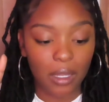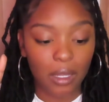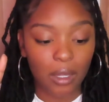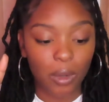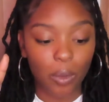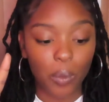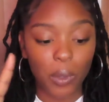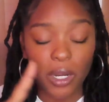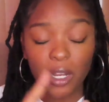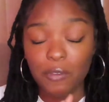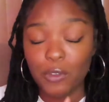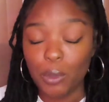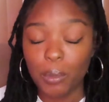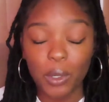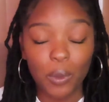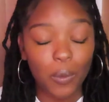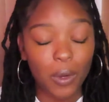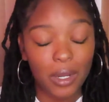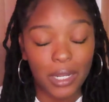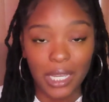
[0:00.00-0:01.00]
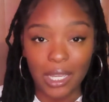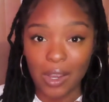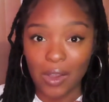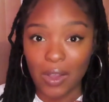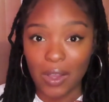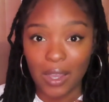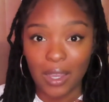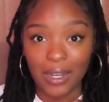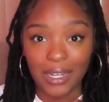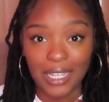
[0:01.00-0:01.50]
What have you been working
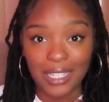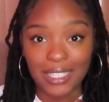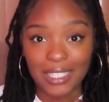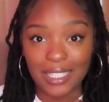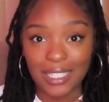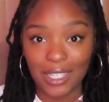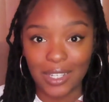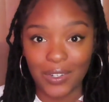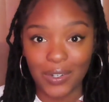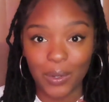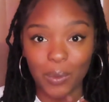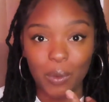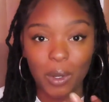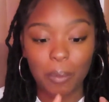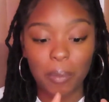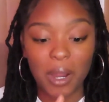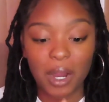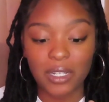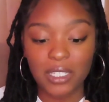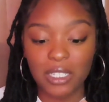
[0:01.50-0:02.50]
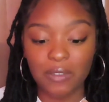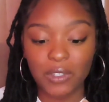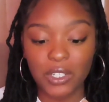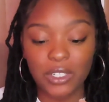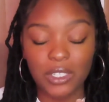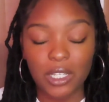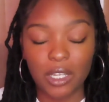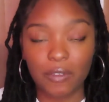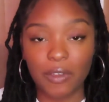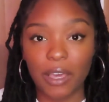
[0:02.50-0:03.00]
on in secret? What parts of
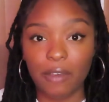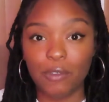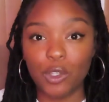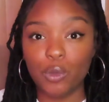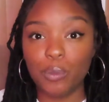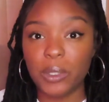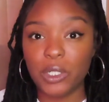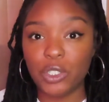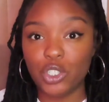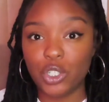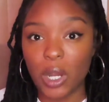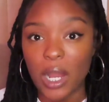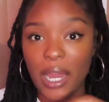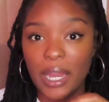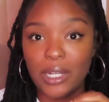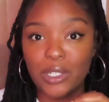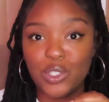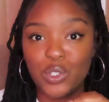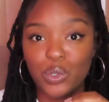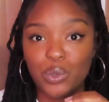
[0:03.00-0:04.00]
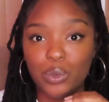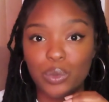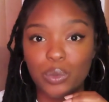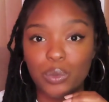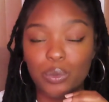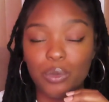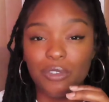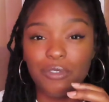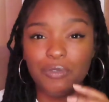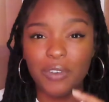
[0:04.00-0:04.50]
yourself have you been trying to
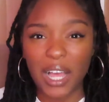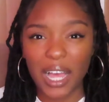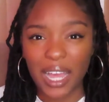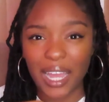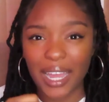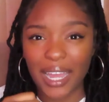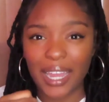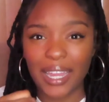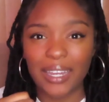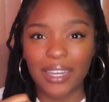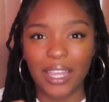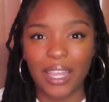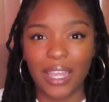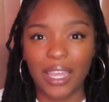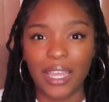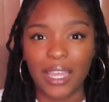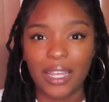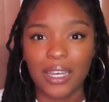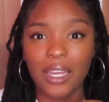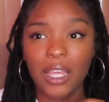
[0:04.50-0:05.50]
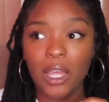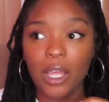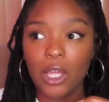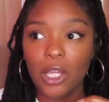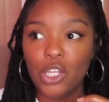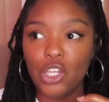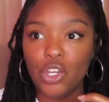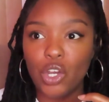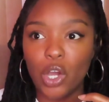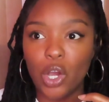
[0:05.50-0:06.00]
refine and,
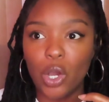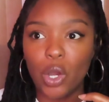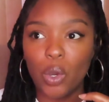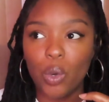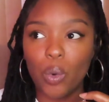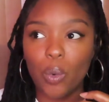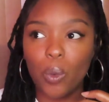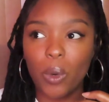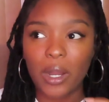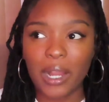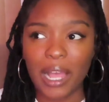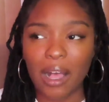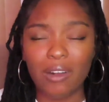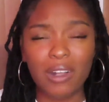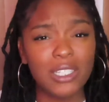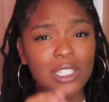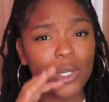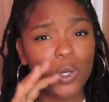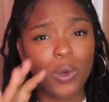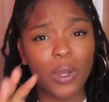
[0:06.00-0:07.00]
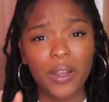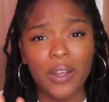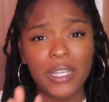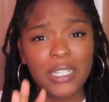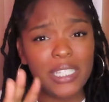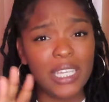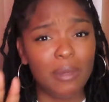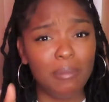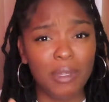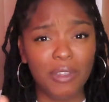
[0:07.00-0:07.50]
you know, work out? Because
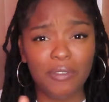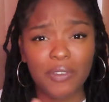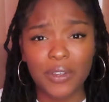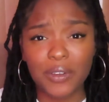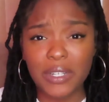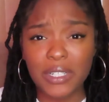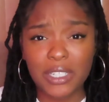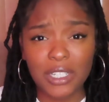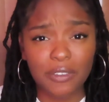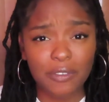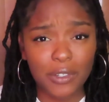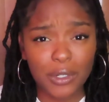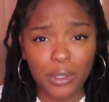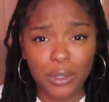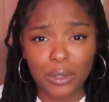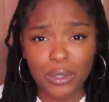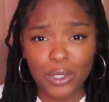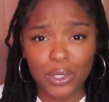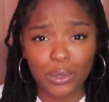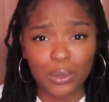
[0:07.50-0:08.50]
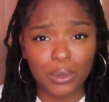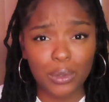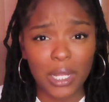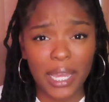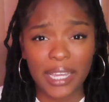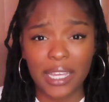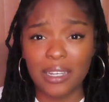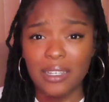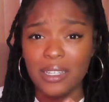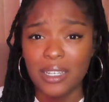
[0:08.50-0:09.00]
Aquarius can be very difficult too.
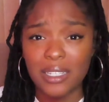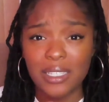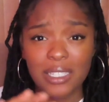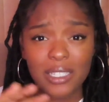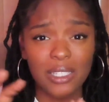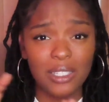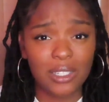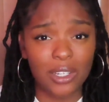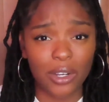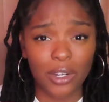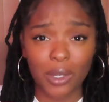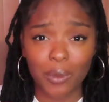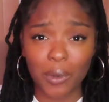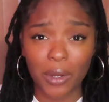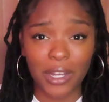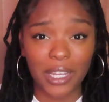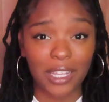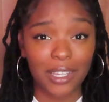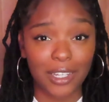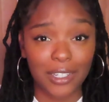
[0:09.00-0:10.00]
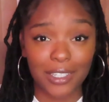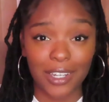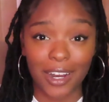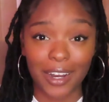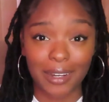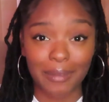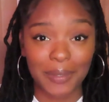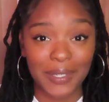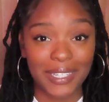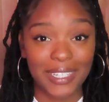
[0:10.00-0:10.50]
Like, it does its dirty work in the
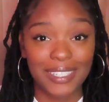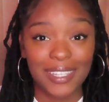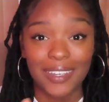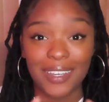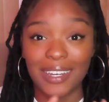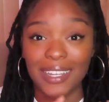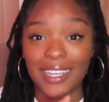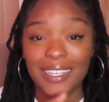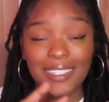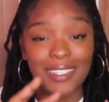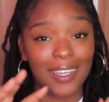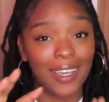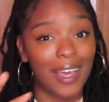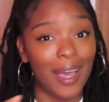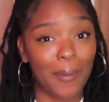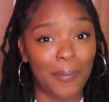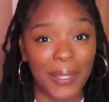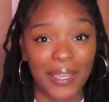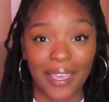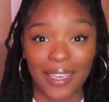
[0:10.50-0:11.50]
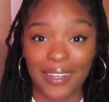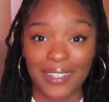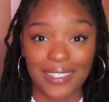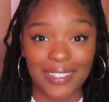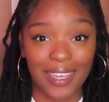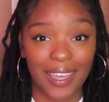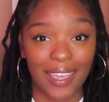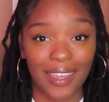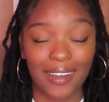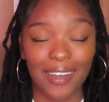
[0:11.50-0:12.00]
dark because, honey, it's a complicated
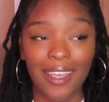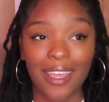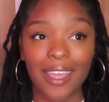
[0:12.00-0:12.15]
sign.